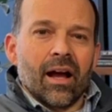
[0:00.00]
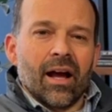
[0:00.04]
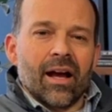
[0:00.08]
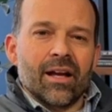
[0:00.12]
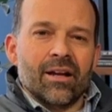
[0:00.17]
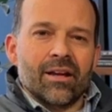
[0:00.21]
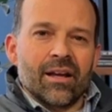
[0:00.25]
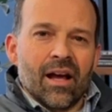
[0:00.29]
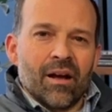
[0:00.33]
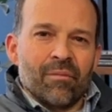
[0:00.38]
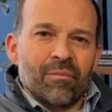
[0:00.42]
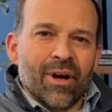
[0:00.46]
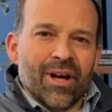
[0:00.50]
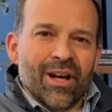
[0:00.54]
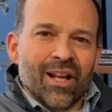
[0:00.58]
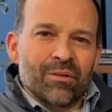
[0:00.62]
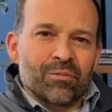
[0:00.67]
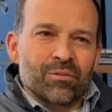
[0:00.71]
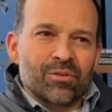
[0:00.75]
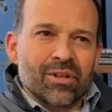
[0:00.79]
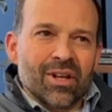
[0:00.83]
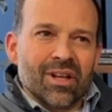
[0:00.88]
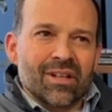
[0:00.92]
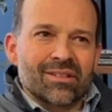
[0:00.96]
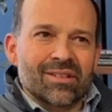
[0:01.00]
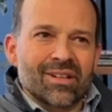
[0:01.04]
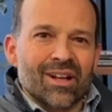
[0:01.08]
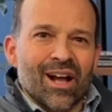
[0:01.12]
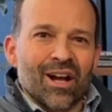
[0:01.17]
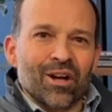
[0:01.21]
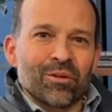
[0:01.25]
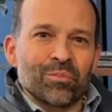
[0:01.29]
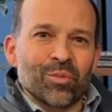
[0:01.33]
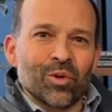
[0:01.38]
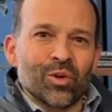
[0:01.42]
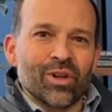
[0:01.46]
Hi, my name is Jason
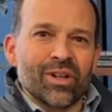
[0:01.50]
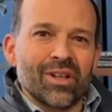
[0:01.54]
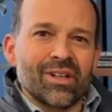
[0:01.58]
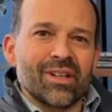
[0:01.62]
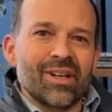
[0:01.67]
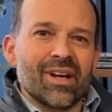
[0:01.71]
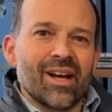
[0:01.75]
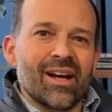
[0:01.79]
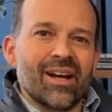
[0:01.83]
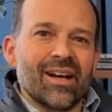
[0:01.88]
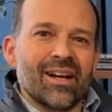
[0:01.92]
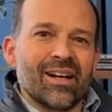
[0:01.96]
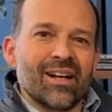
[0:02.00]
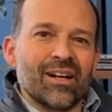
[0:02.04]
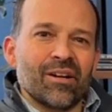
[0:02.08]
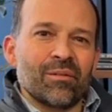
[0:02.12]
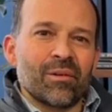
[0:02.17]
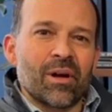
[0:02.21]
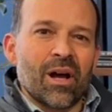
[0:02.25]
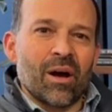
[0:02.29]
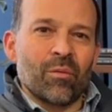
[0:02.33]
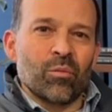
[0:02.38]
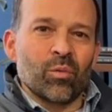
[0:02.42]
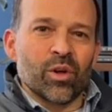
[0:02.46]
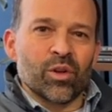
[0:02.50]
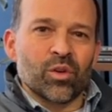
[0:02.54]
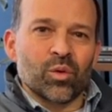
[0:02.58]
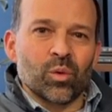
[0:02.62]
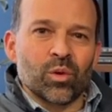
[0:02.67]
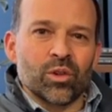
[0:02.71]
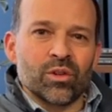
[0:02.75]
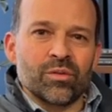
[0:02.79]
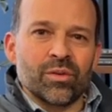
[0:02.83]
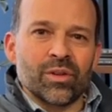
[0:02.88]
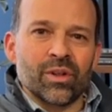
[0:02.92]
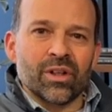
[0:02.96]
Akmoody. I'm with
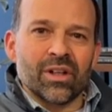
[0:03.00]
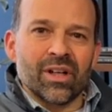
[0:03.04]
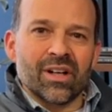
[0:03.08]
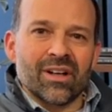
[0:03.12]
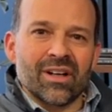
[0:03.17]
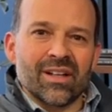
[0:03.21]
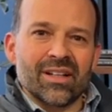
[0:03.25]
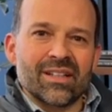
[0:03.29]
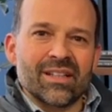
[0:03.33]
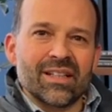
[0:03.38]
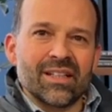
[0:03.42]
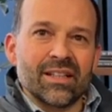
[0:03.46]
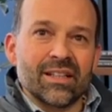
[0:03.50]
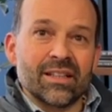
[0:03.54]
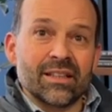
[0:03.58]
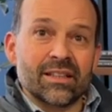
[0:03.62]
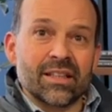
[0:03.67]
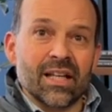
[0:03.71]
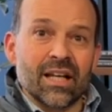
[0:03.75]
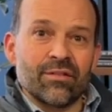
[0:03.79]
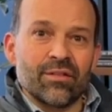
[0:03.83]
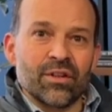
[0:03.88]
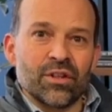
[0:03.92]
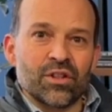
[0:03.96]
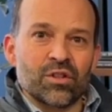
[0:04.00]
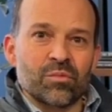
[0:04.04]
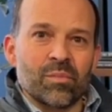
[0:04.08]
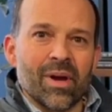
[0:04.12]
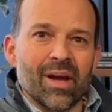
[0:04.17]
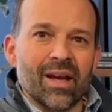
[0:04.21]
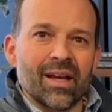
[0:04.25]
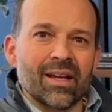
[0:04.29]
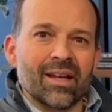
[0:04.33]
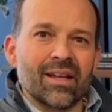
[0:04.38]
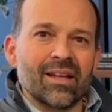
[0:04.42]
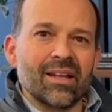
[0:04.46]
Woodsville Guaranty Savings
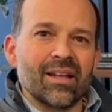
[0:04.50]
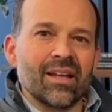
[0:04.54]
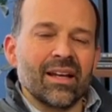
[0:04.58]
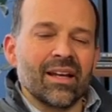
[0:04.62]
Bank,